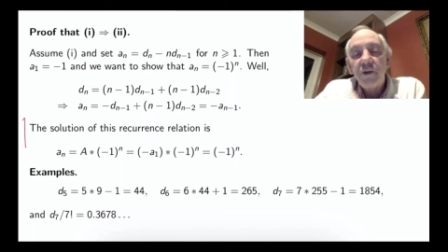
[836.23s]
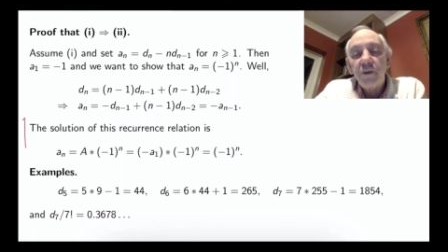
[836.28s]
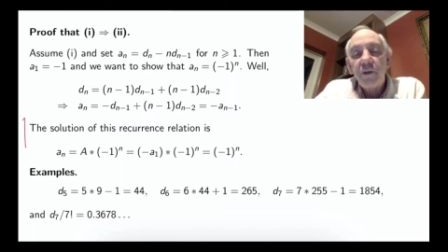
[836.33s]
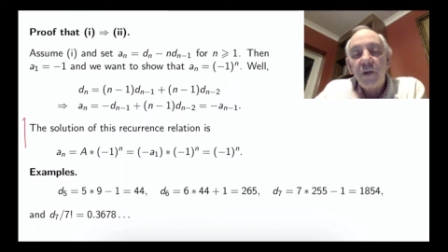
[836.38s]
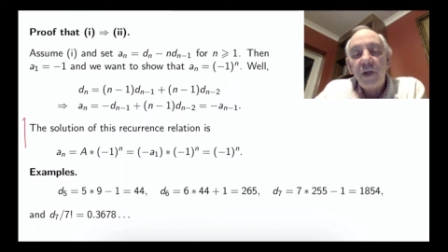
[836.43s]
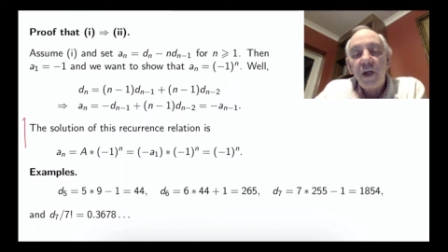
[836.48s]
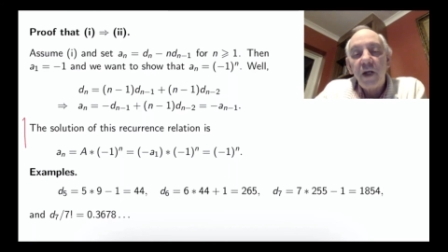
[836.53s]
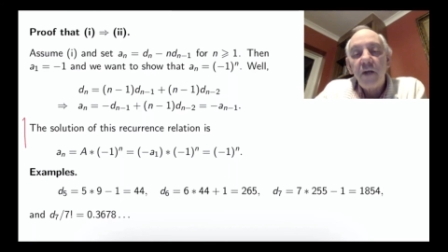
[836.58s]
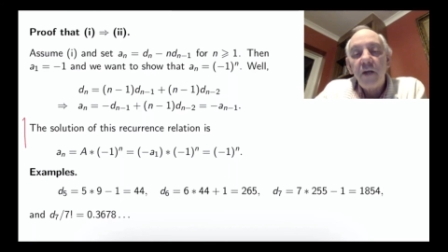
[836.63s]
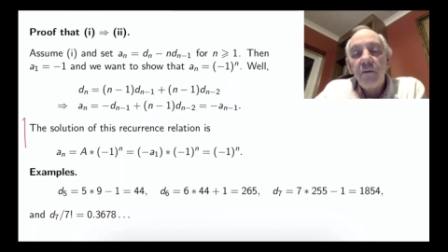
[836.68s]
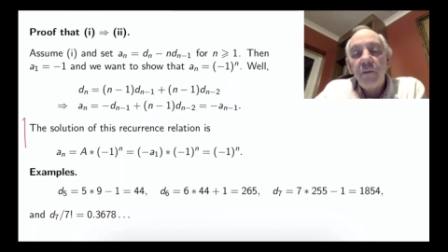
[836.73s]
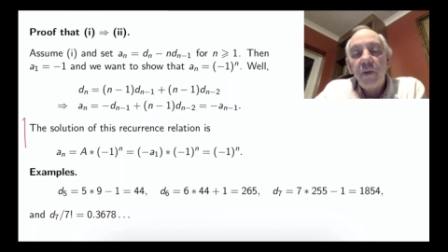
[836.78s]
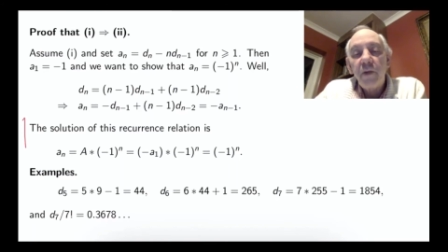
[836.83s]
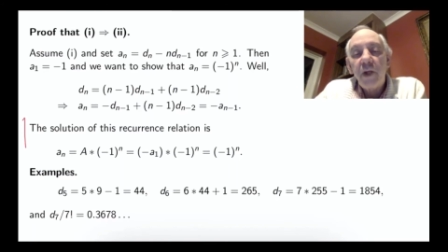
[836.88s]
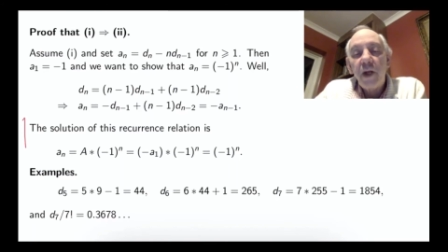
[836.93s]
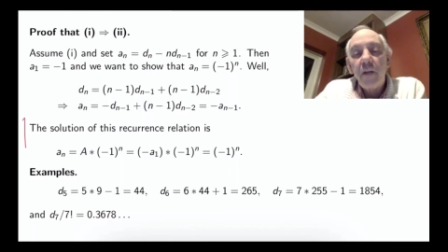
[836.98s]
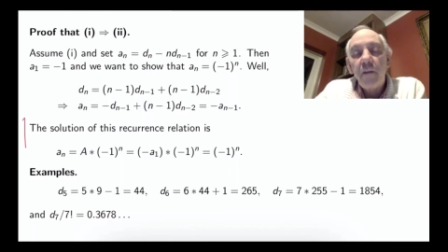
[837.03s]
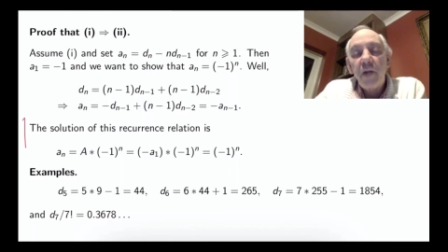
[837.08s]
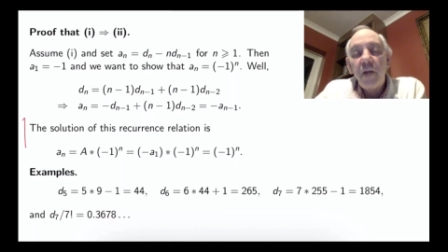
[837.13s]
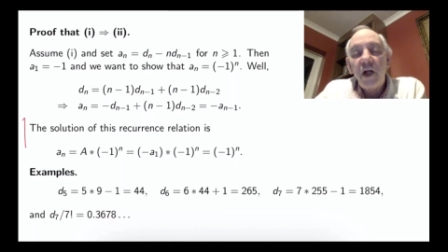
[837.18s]
we get
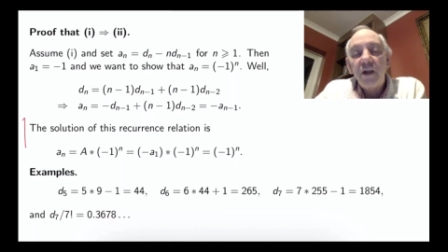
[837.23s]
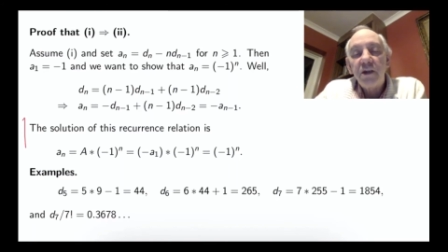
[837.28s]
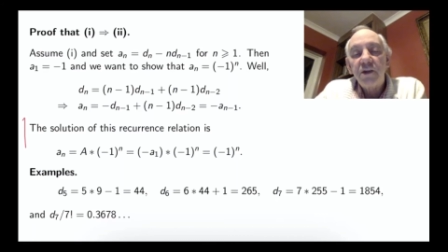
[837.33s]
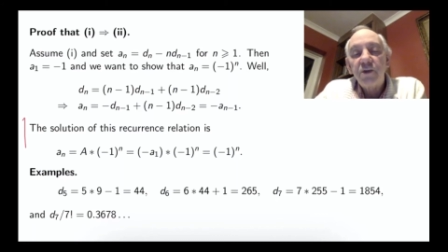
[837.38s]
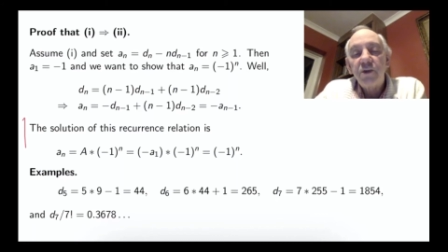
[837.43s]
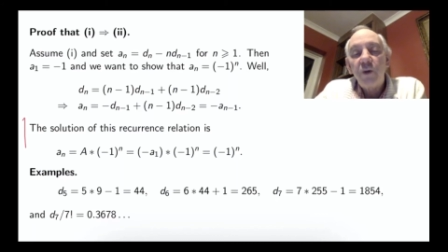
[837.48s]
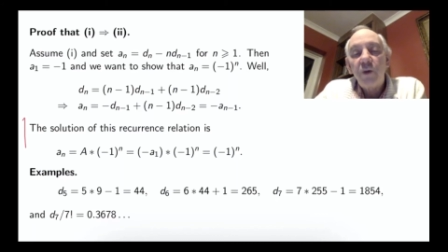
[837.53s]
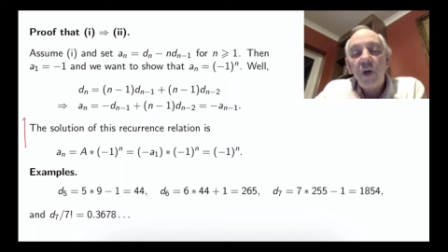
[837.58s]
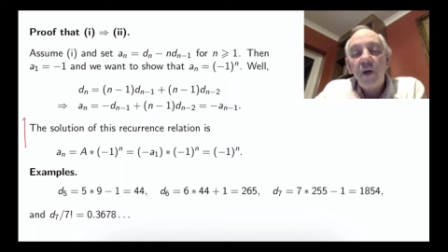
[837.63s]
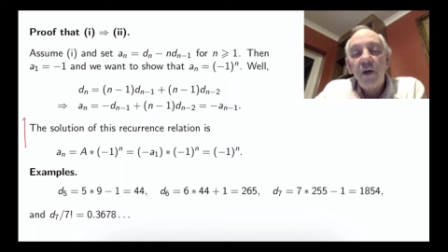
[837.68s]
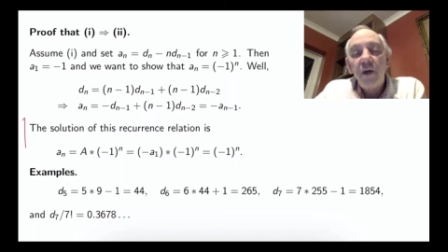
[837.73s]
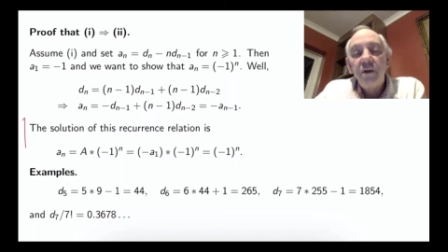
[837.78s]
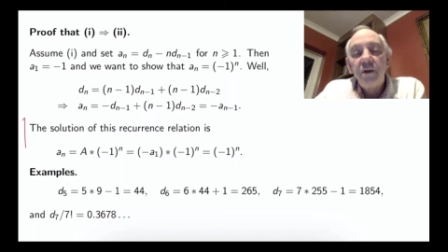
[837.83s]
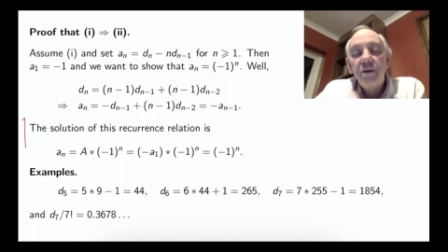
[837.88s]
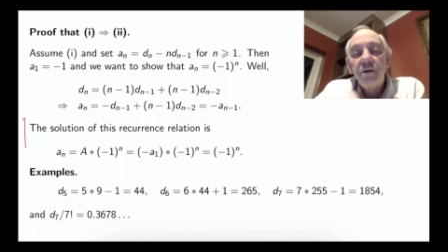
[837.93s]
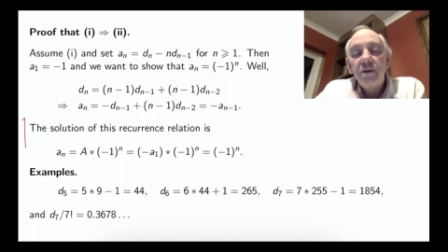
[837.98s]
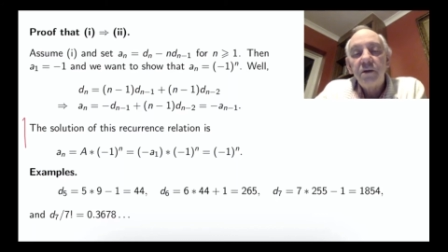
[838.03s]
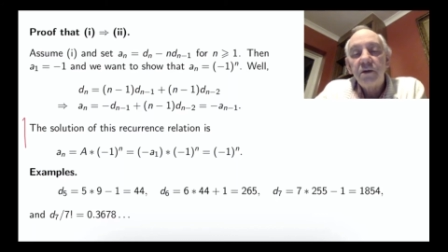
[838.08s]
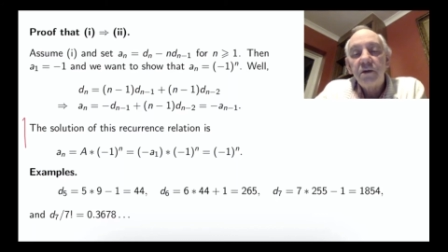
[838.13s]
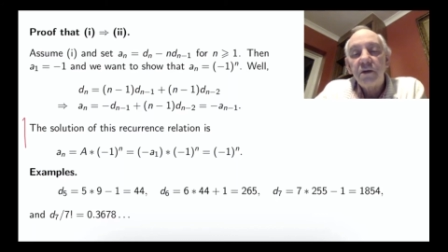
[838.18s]
minus 1
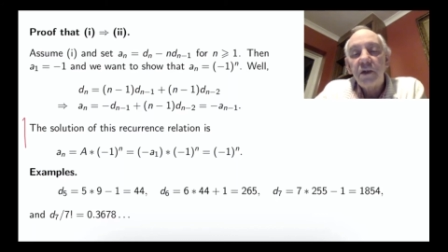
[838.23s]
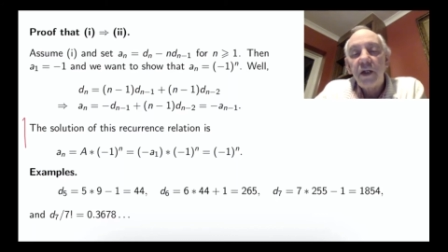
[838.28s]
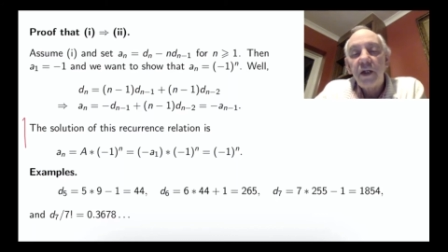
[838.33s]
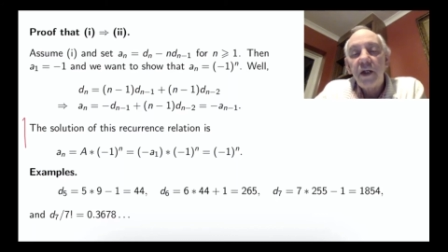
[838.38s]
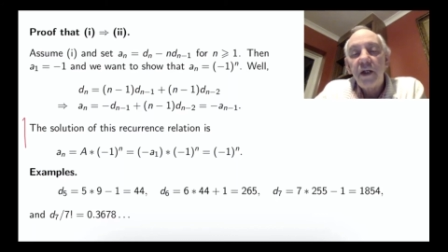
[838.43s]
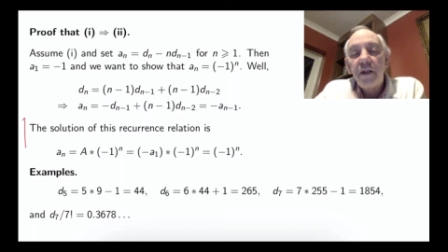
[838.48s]
to the n.